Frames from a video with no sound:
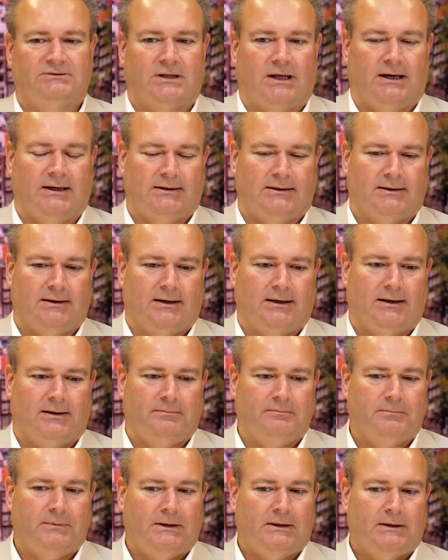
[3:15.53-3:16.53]
like
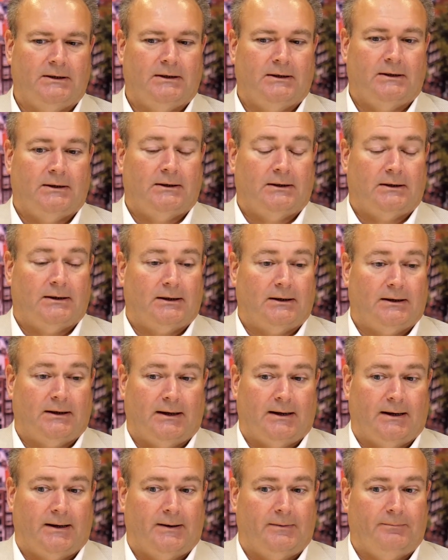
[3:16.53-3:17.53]

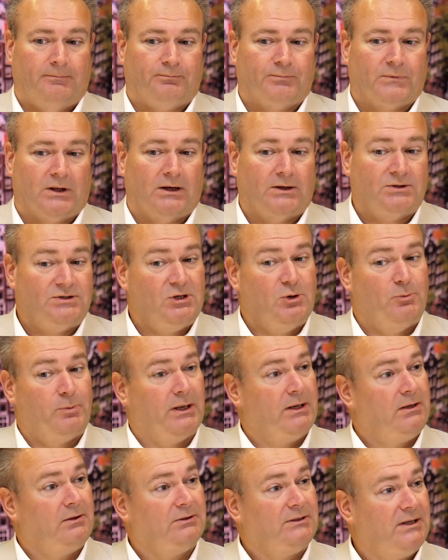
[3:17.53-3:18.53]

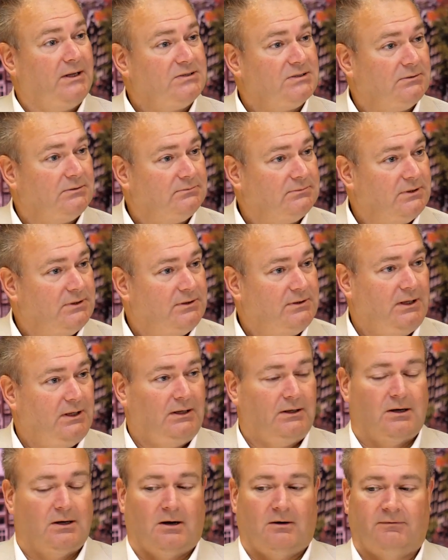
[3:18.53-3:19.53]
geopolitical tension.
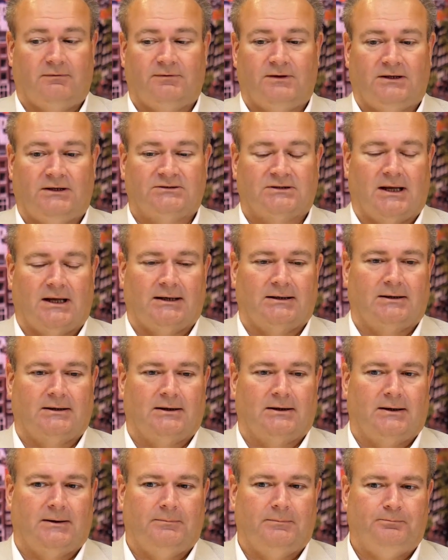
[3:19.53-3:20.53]
Think of things like
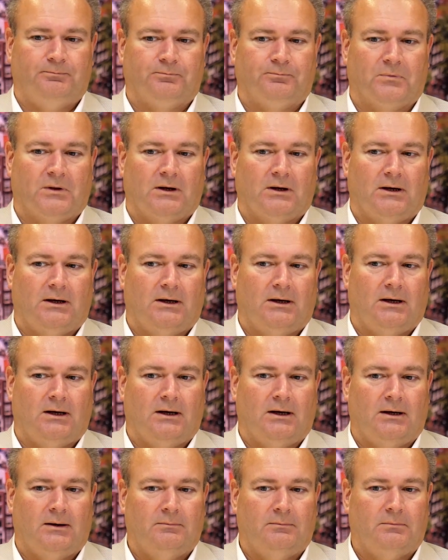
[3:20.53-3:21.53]

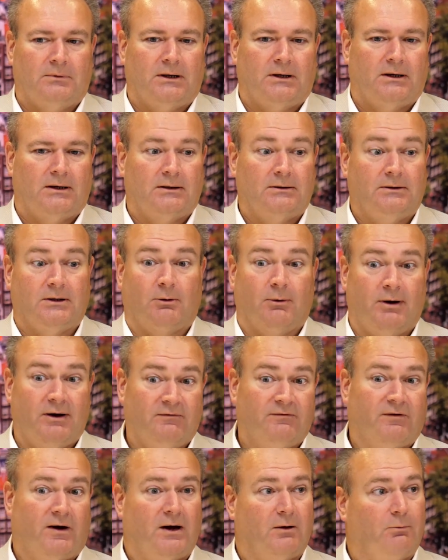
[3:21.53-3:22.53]
the Great
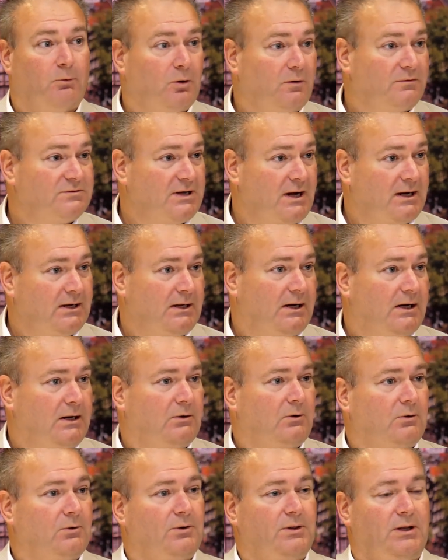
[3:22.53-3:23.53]
Firewall of China,
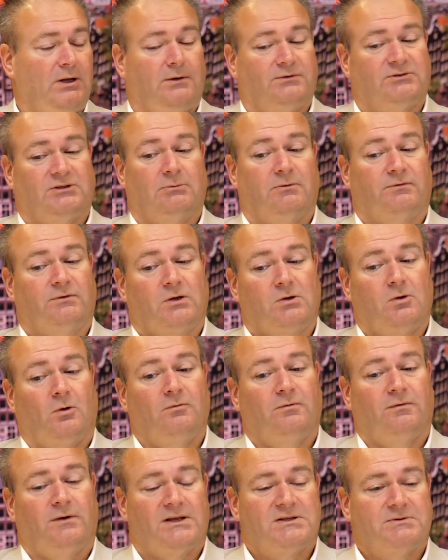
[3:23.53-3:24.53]
or think of some of the
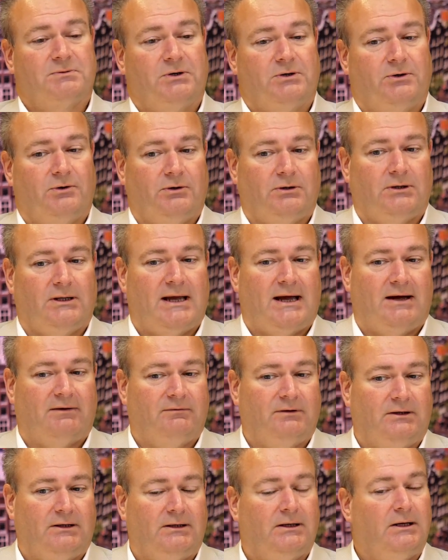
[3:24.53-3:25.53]
conflicts we're currently
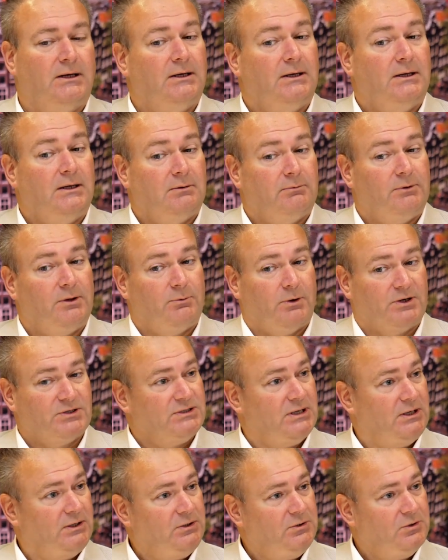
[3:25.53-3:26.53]
having with
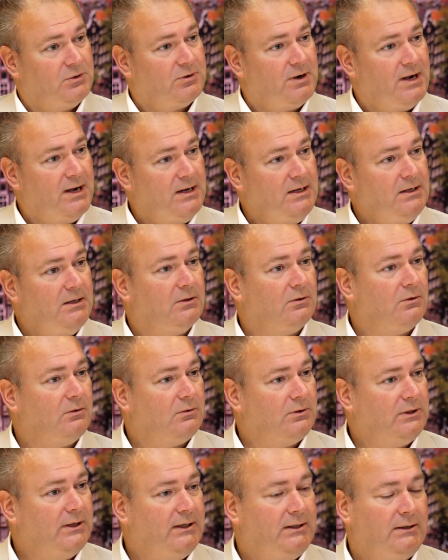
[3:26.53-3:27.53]
Russia and the Ukraine,
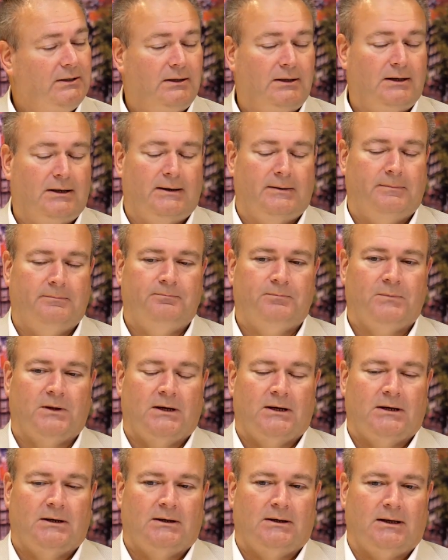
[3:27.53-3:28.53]
or in
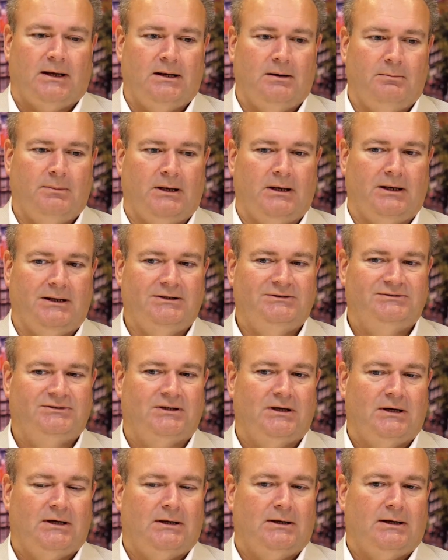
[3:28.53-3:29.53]
the Middle East.
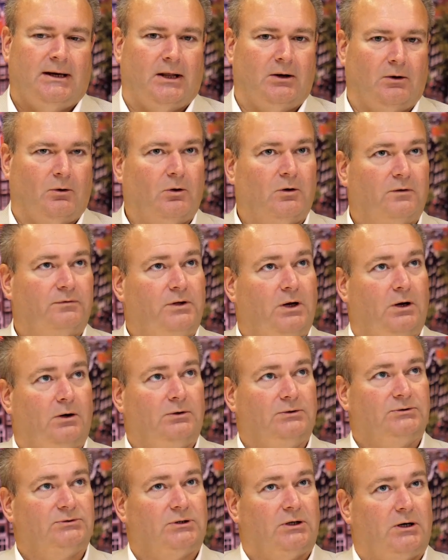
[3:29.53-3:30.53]
And all of
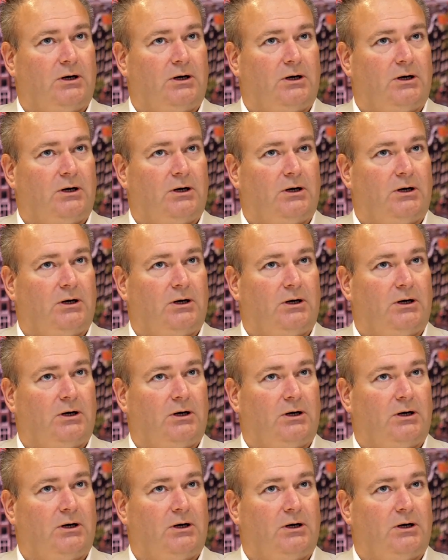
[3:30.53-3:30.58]
those